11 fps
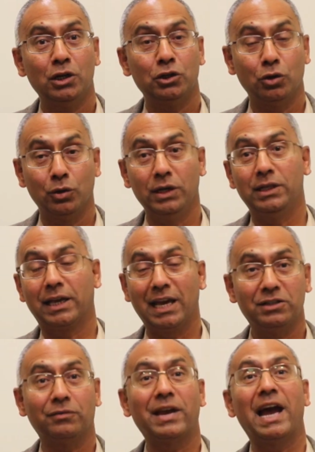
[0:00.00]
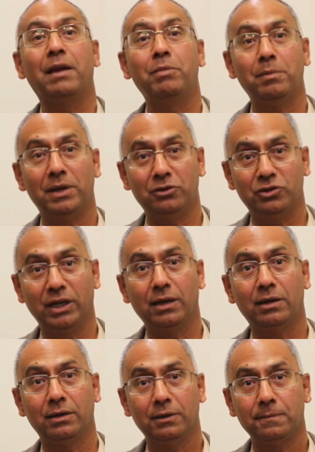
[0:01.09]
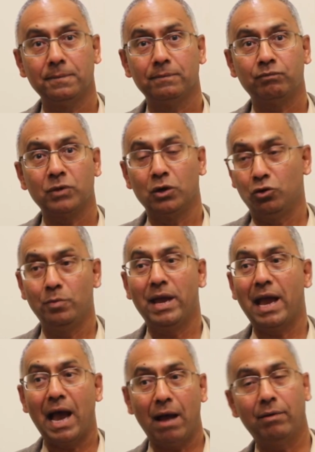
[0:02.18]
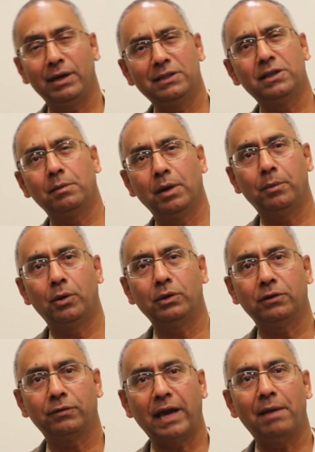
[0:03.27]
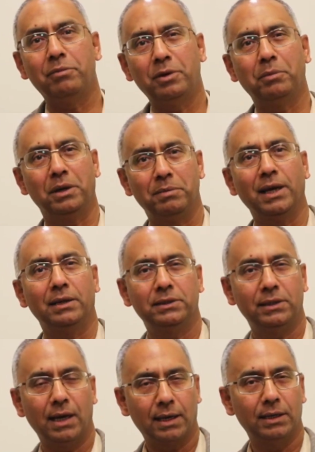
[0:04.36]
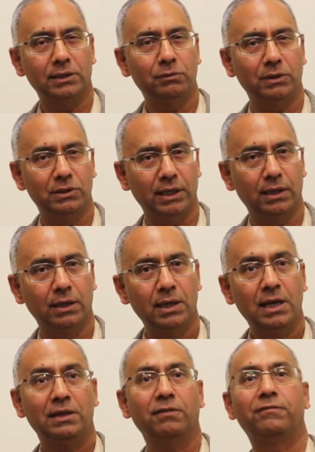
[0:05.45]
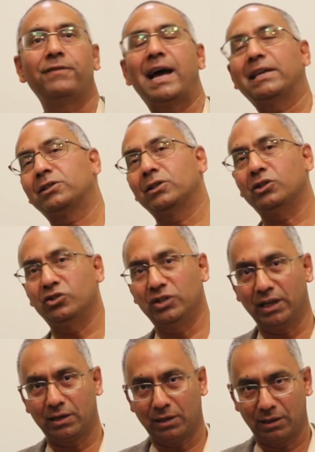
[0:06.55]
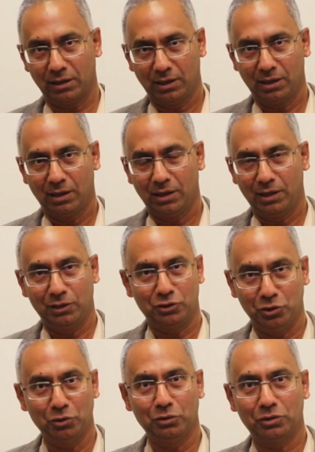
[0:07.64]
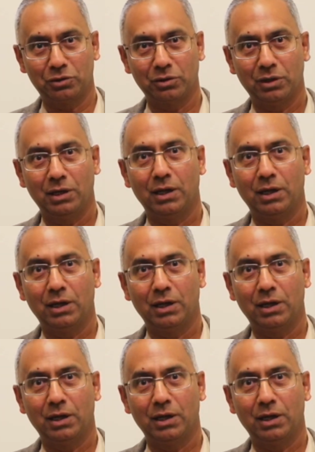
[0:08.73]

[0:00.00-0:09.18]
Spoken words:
So in the case of cadmium and zinc, you may have a reasonable amount of cadmium, but because it occurs with zinc, the faster zinc is used,